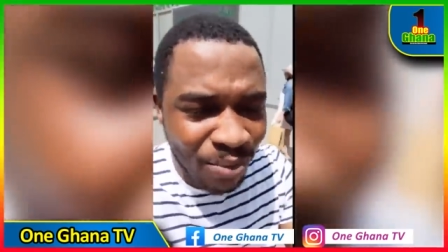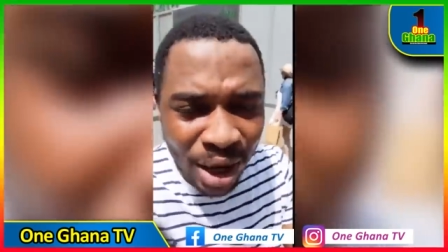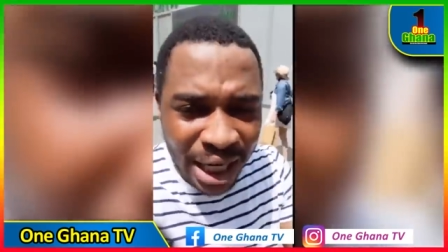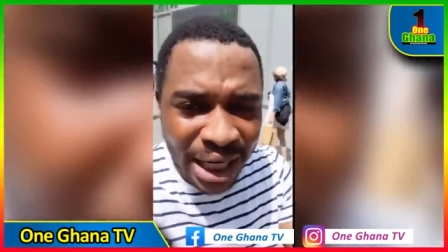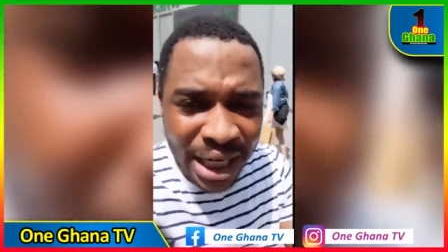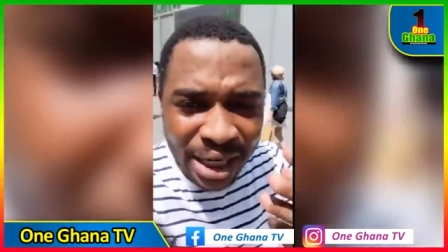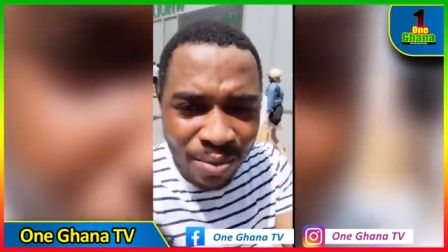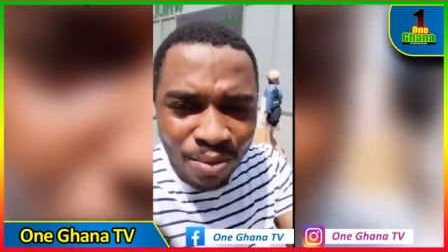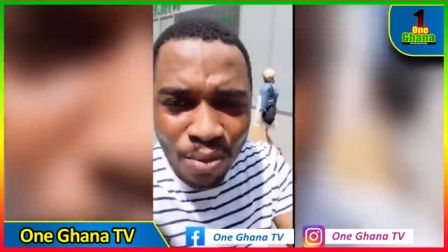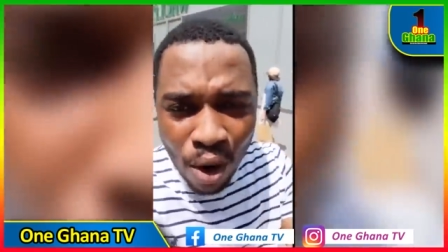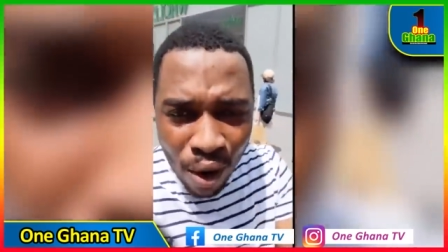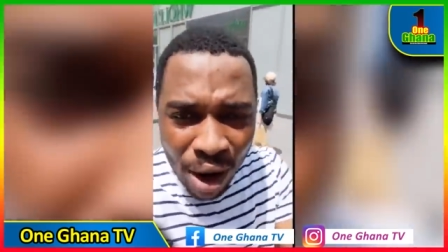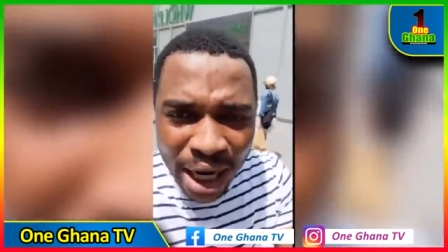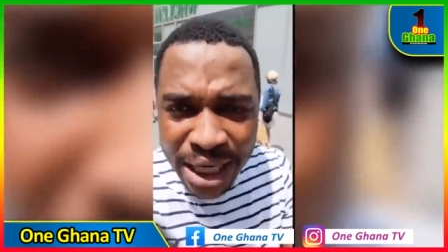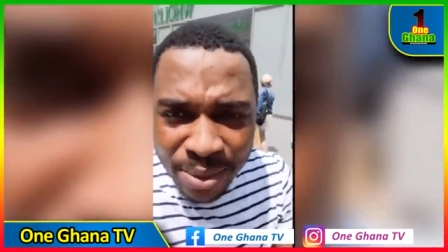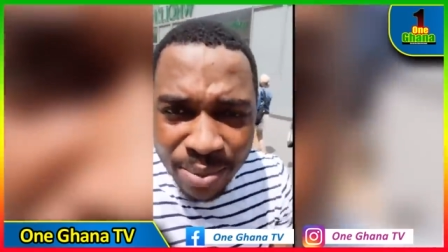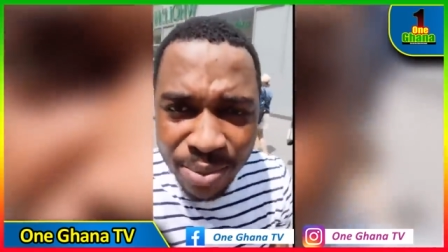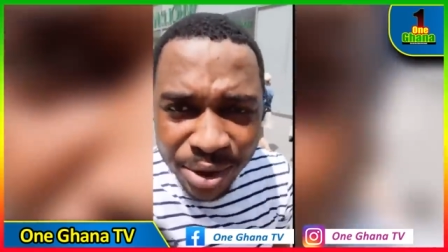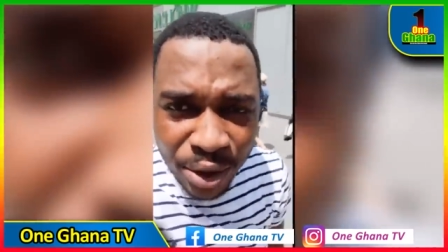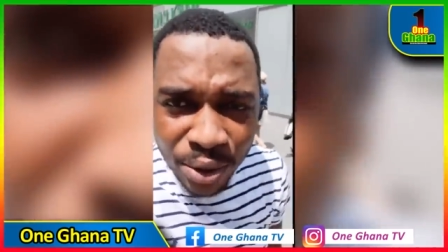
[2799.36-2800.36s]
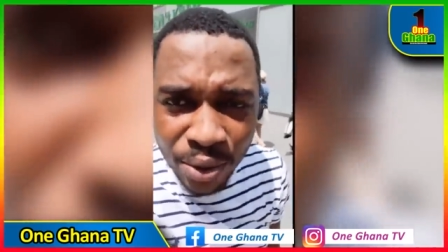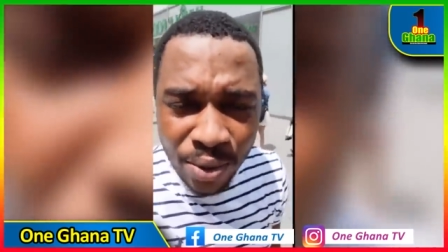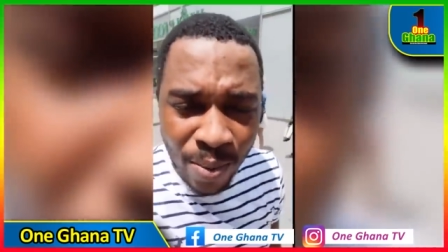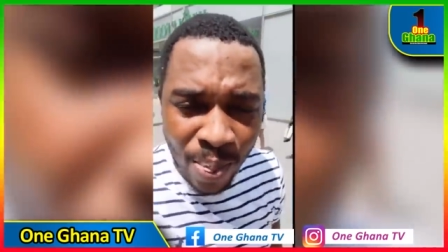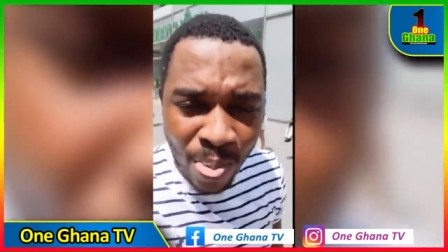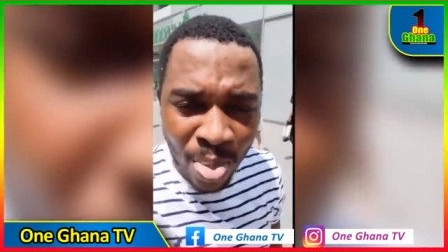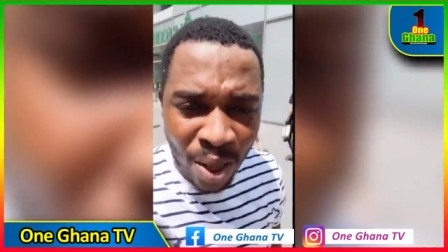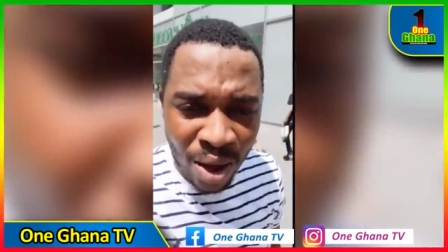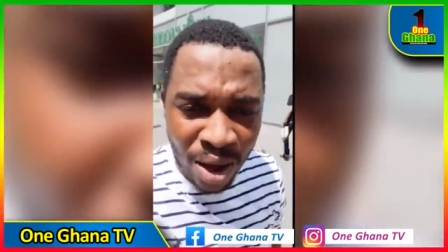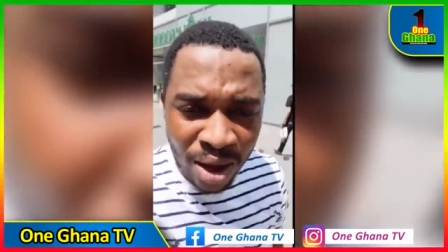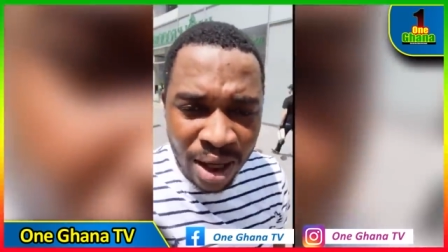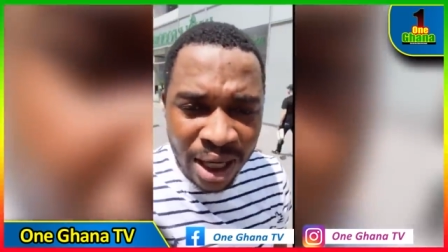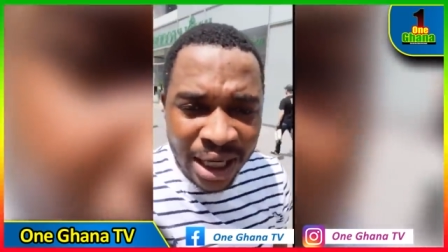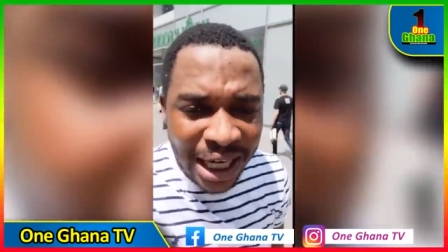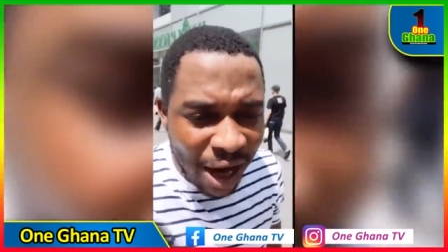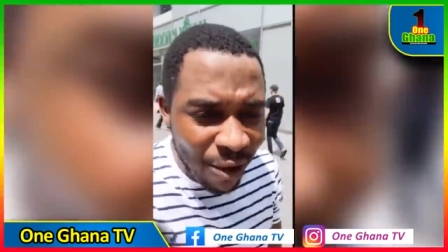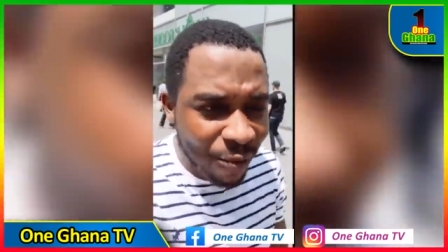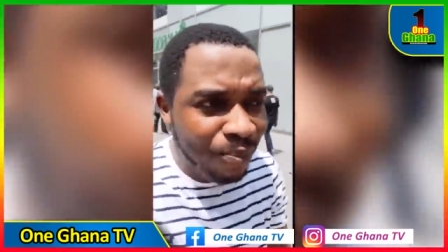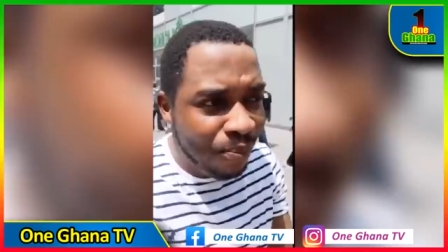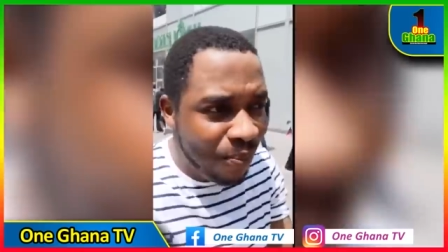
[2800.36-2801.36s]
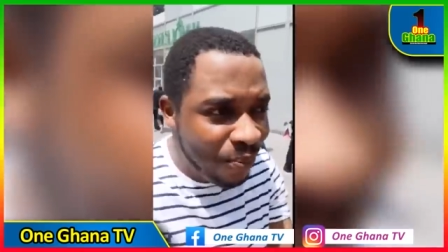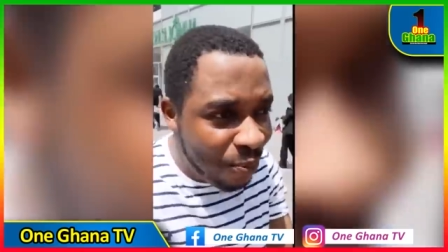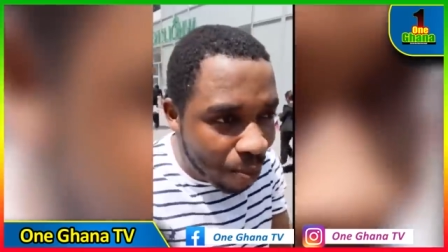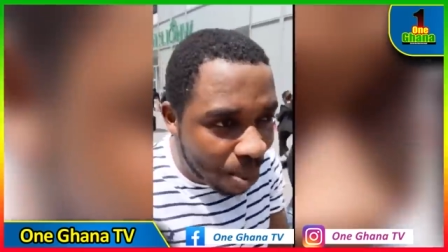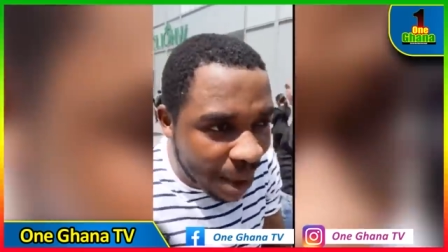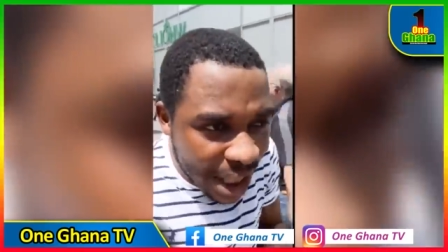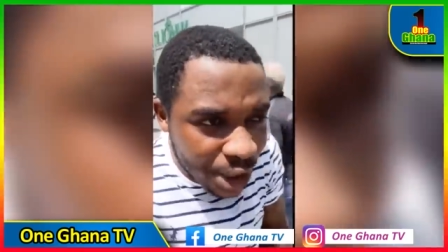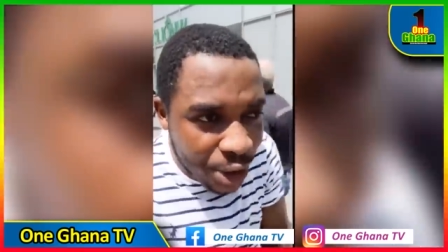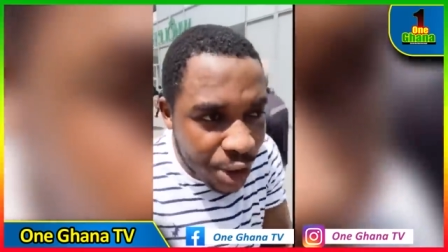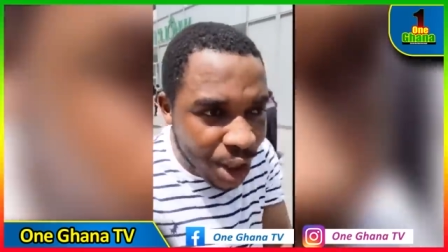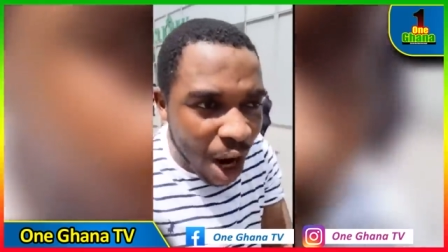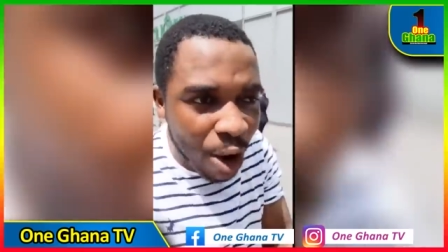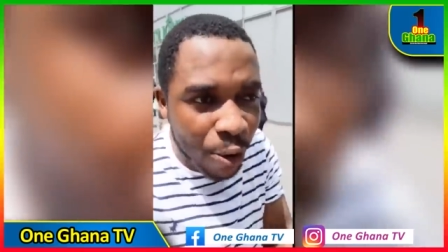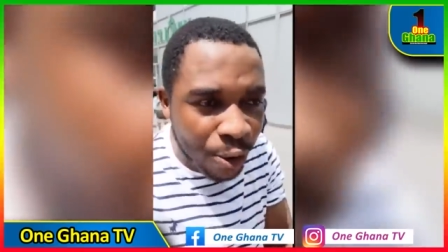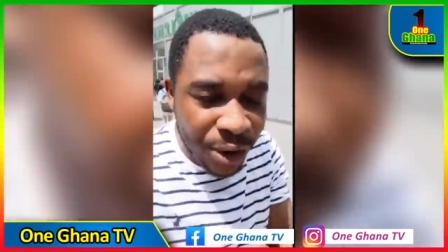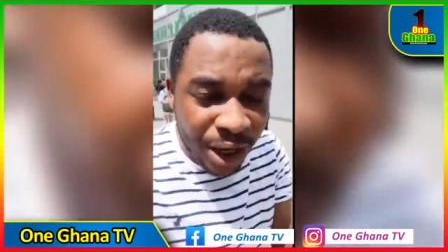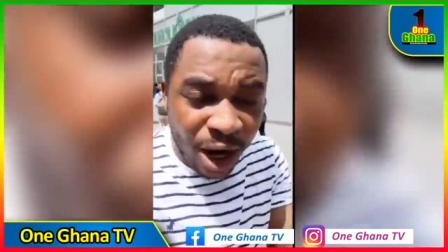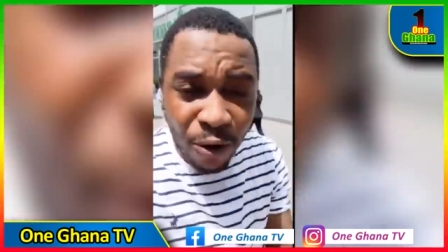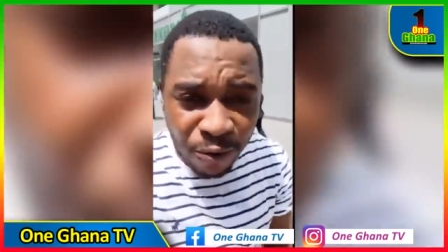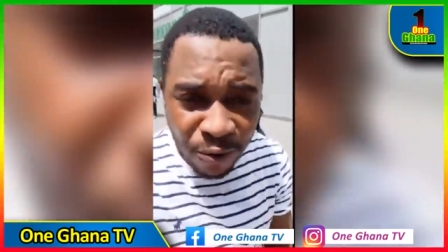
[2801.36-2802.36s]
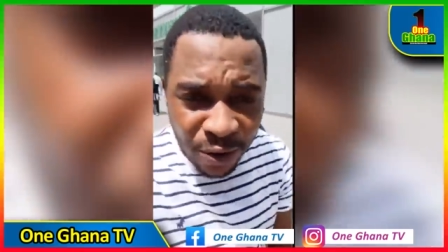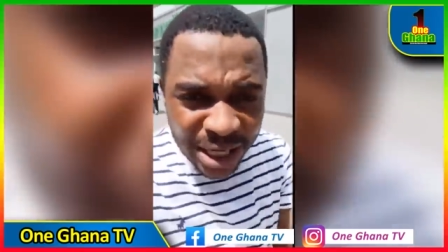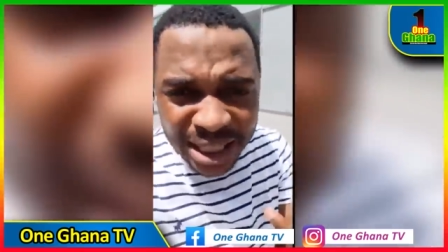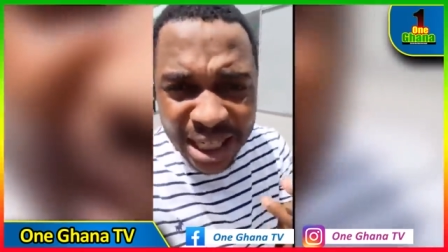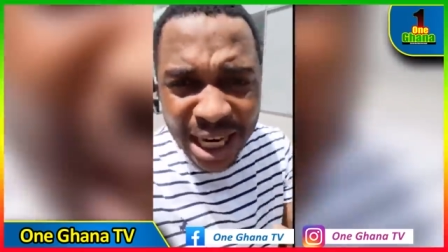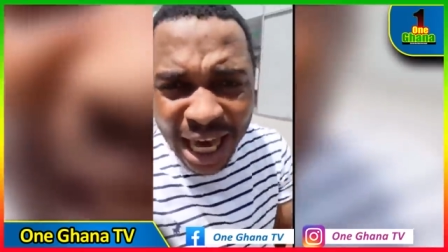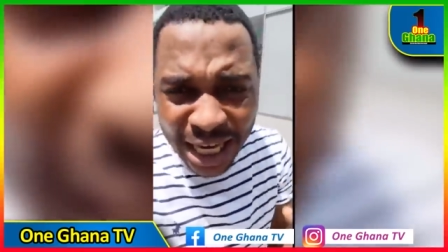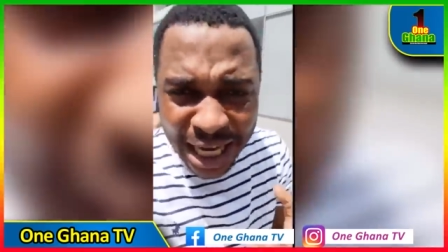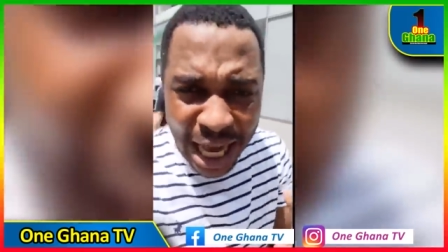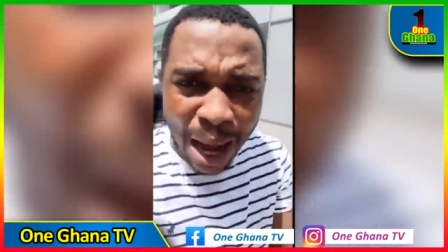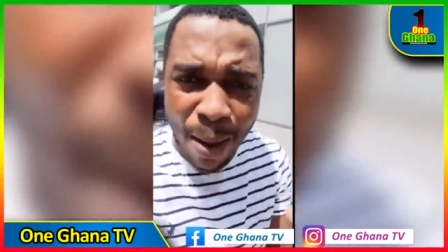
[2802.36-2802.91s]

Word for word: one in him more and him you. Now bring your real face like